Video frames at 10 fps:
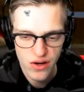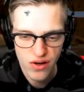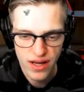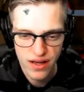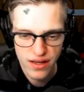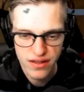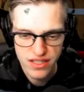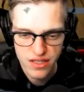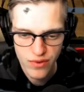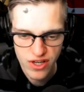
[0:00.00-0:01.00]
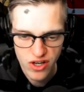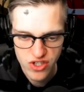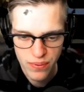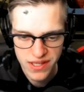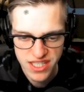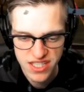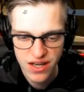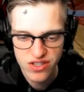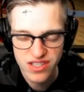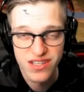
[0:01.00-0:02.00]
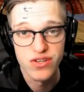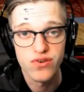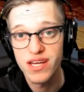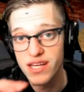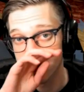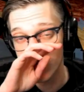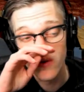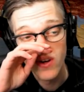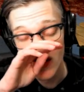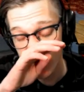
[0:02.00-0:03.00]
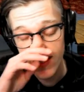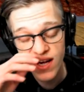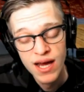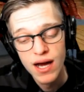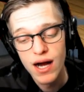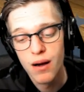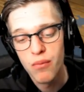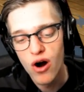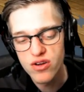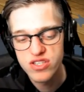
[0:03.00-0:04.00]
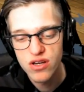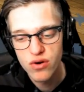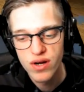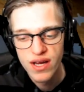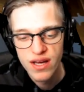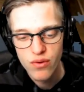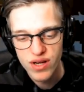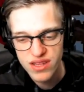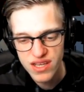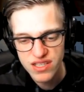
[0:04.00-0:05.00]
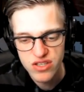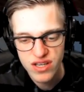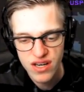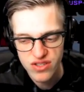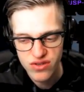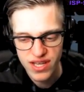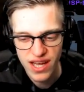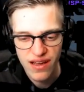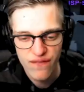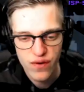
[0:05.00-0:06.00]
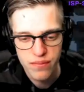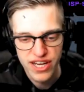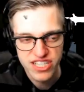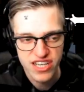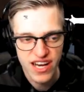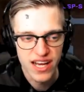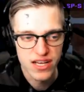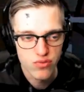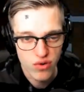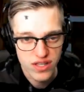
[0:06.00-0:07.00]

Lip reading: and then someone could also push stairs, and then you could get screwed over. Also with this, you can also get information, and once